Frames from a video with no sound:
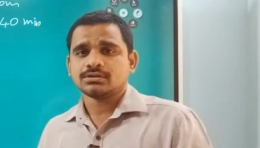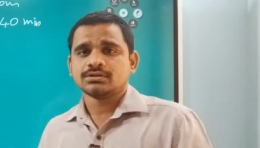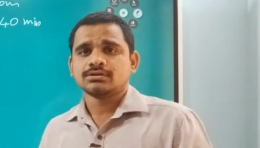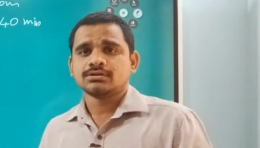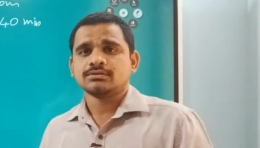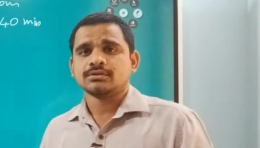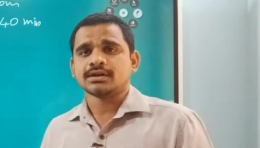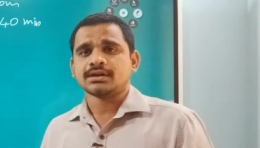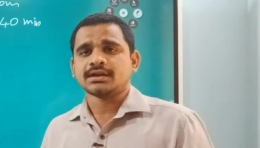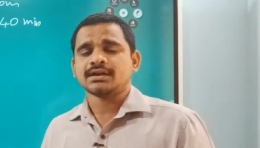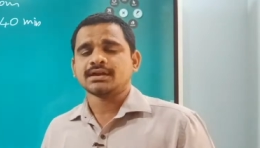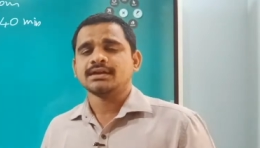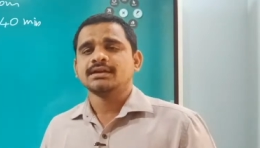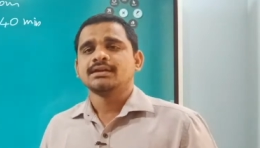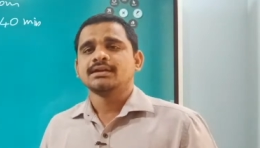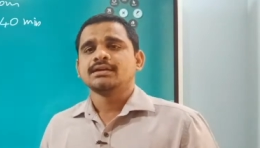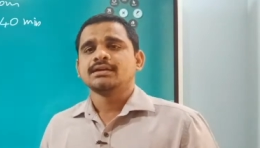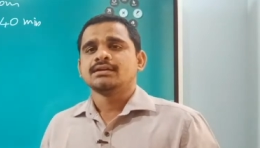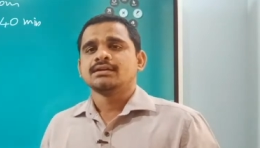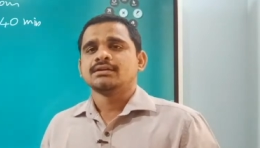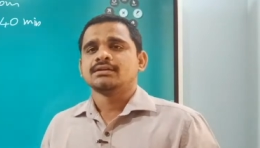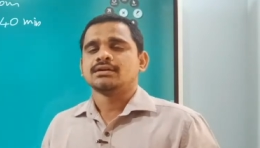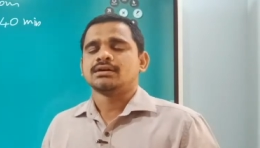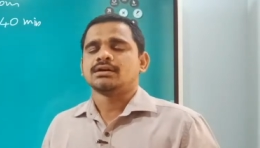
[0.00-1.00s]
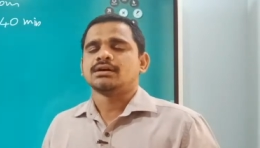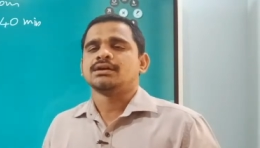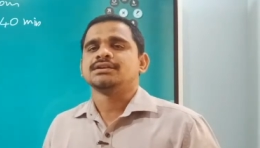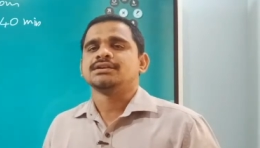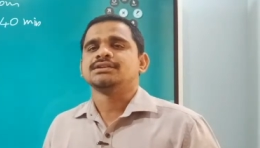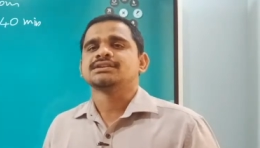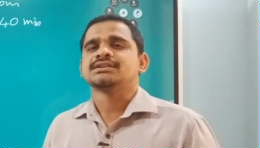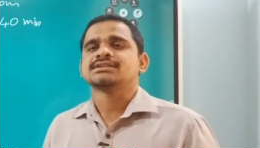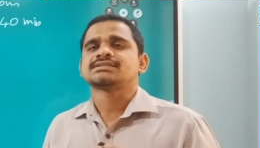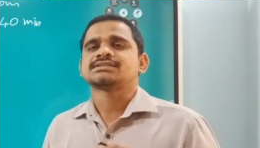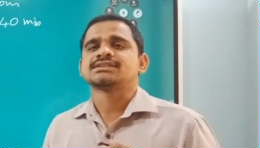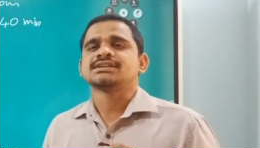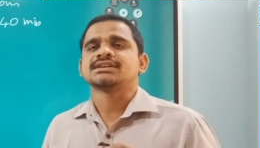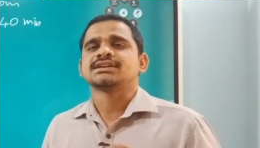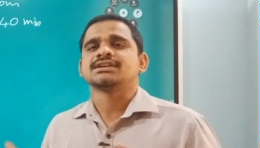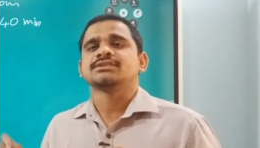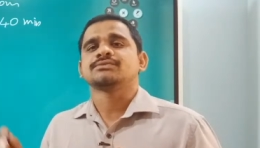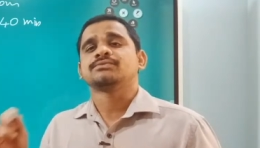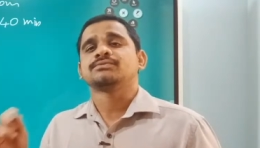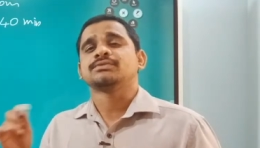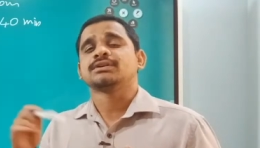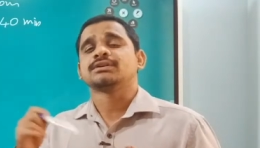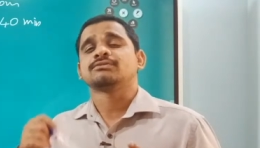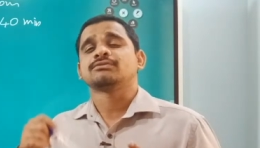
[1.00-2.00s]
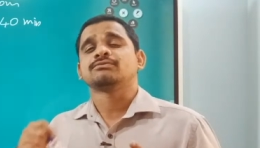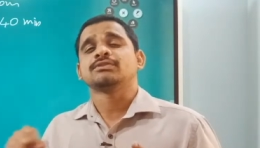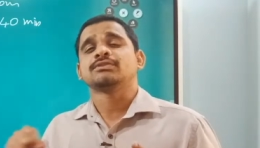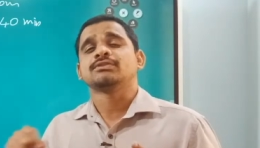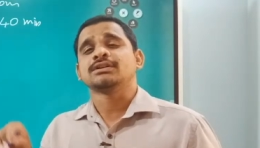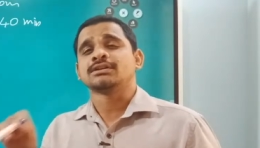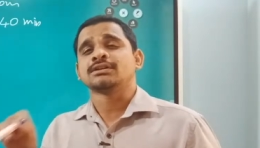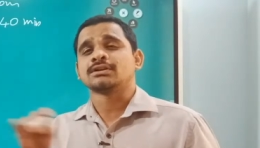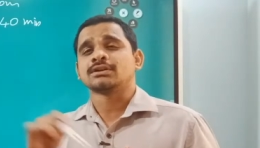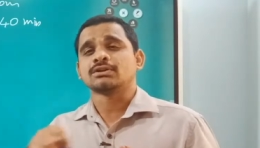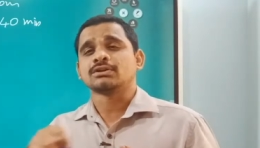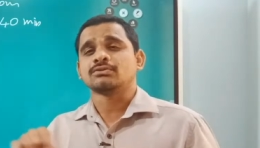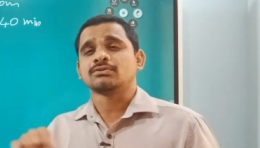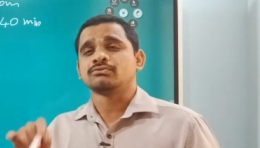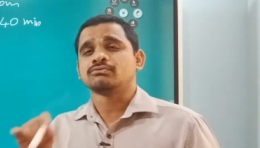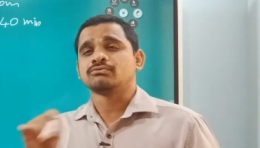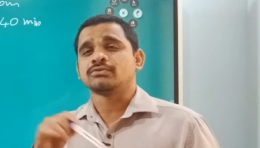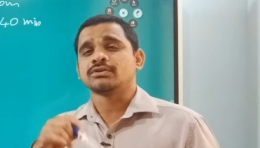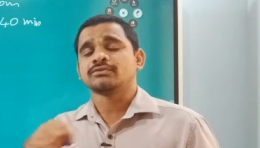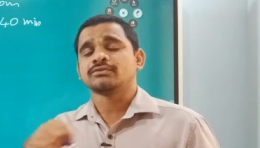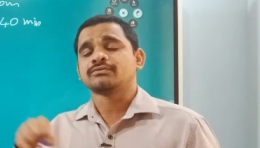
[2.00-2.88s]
Okay, he has taken for one round,